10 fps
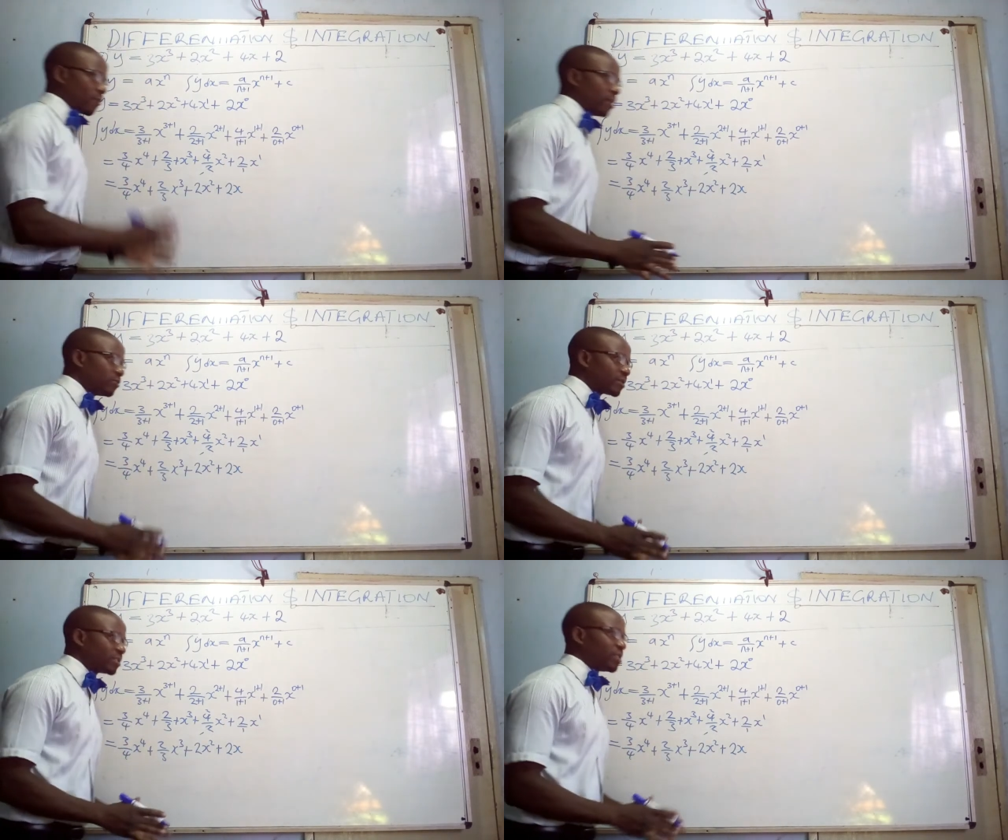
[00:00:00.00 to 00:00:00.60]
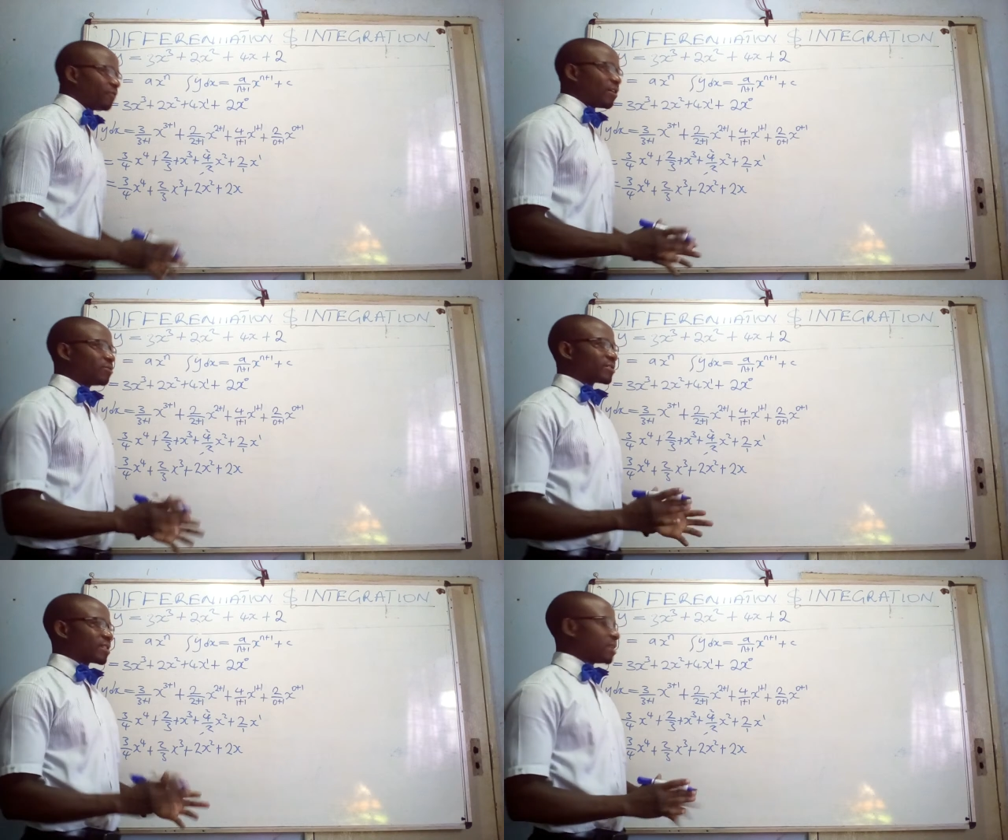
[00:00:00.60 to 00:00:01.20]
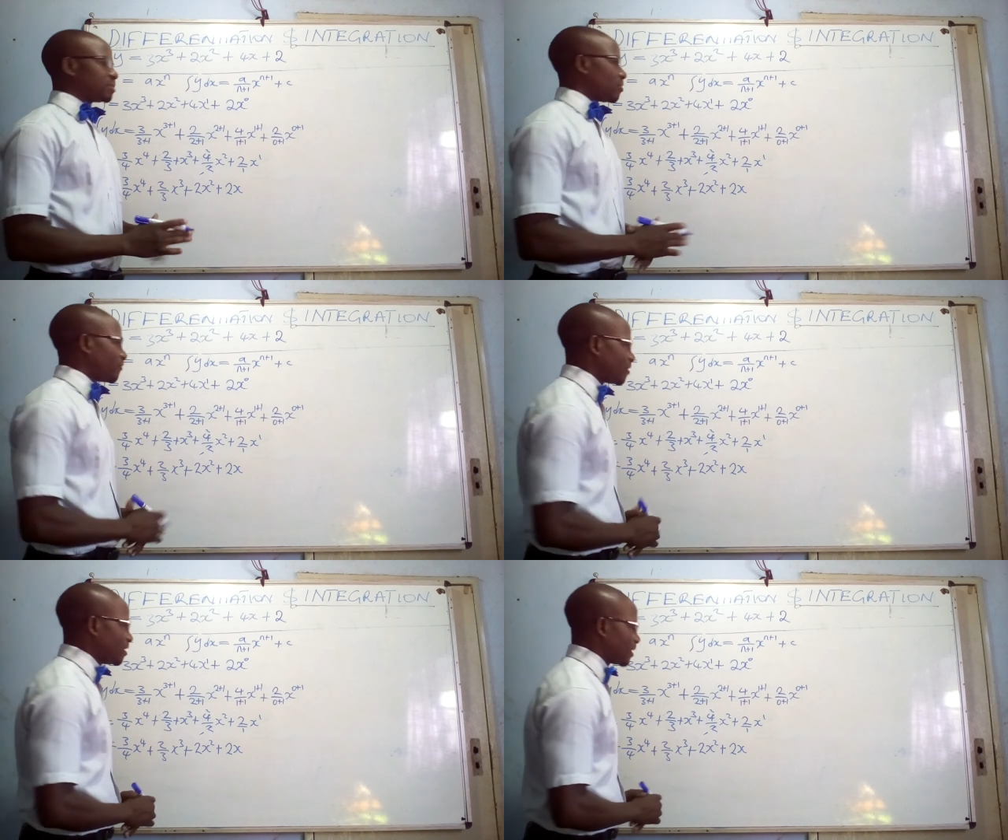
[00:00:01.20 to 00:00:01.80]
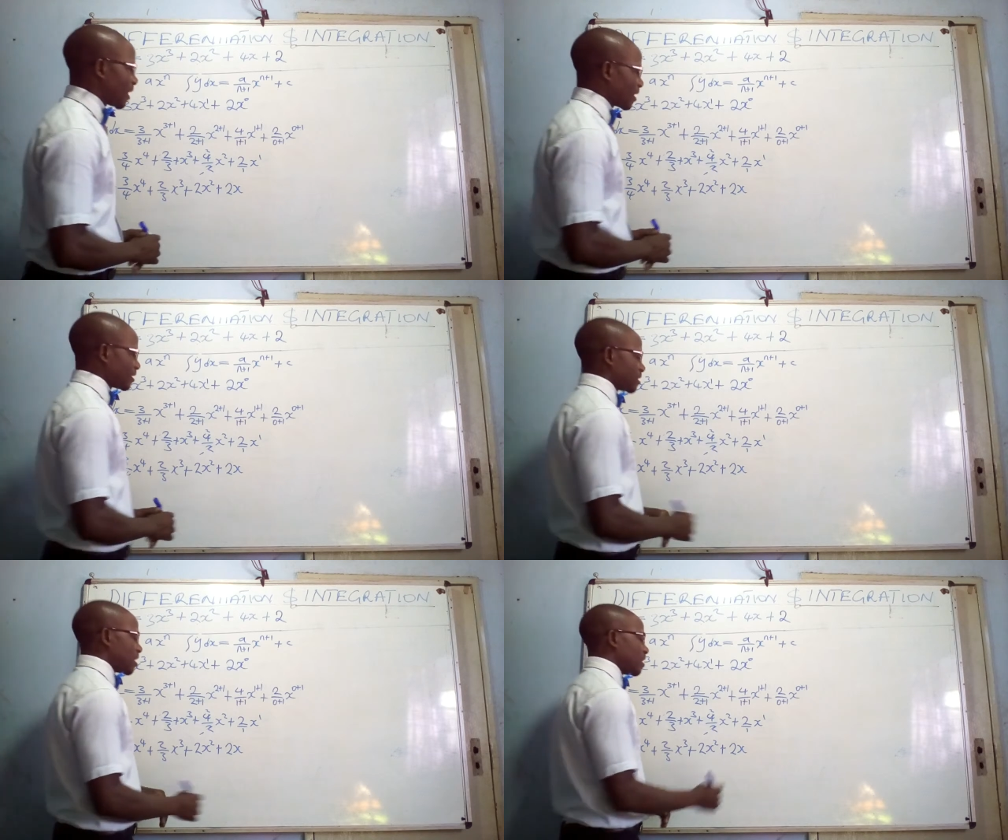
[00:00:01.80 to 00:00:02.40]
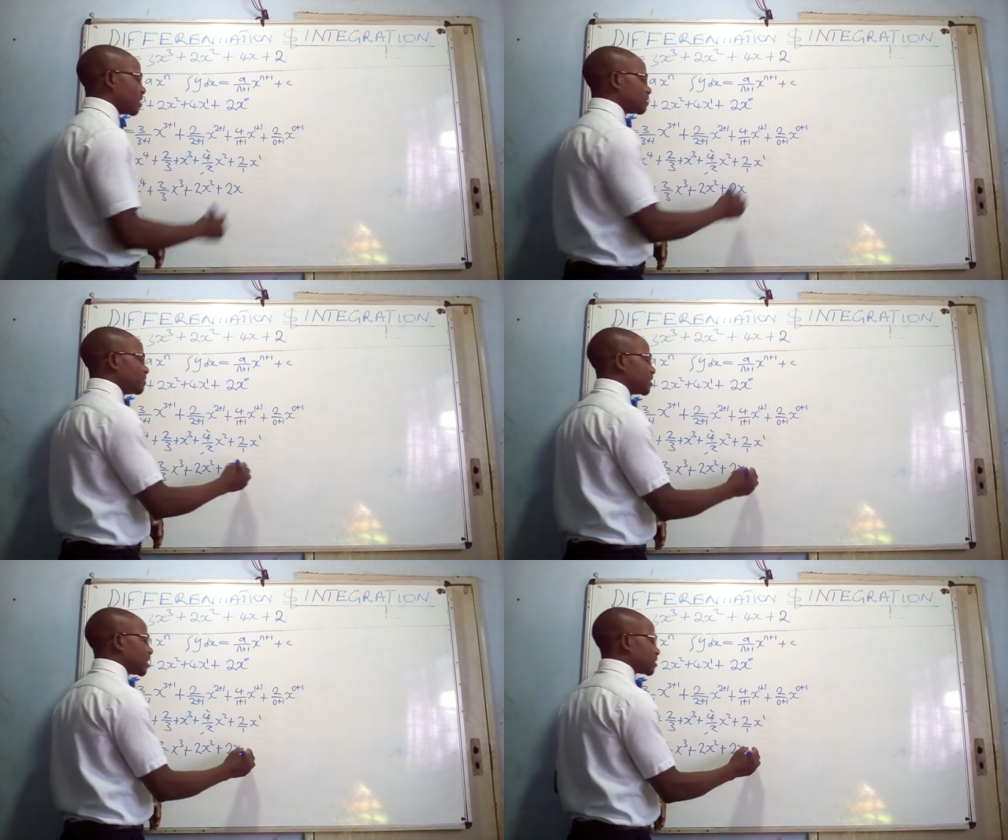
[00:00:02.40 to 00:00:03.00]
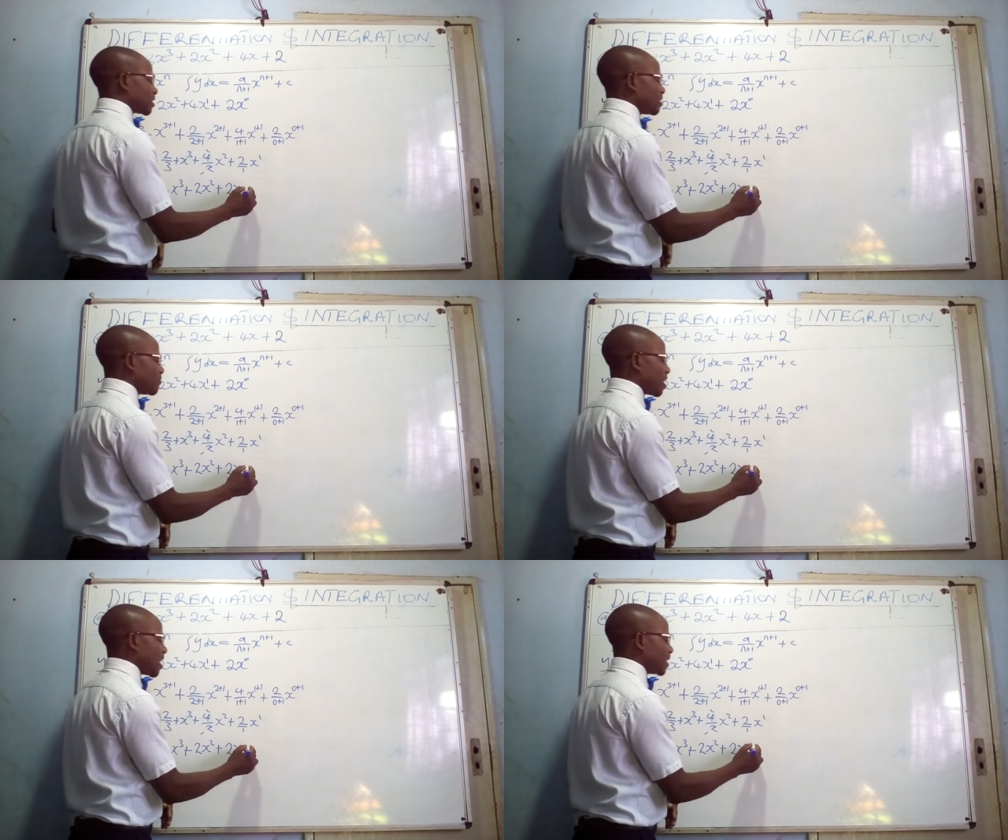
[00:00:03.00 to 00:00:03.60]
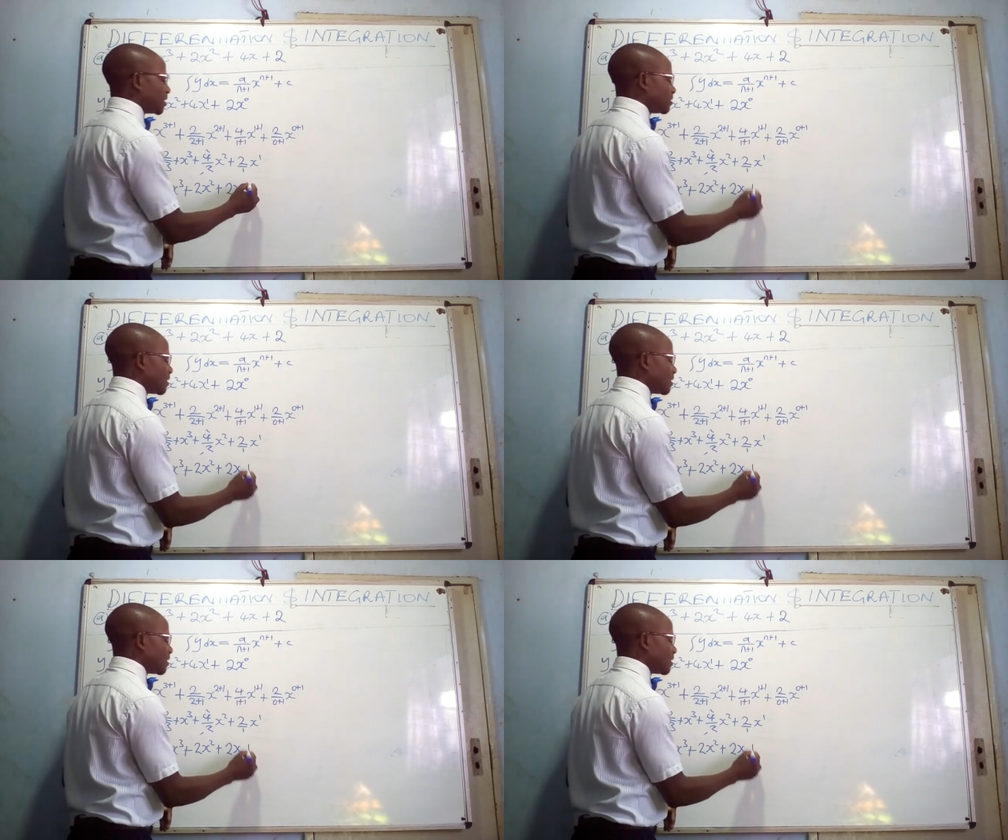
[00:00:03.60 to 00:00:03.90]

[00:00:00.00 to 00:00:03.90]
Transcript: When you reach the final stage of integration, let me just say you add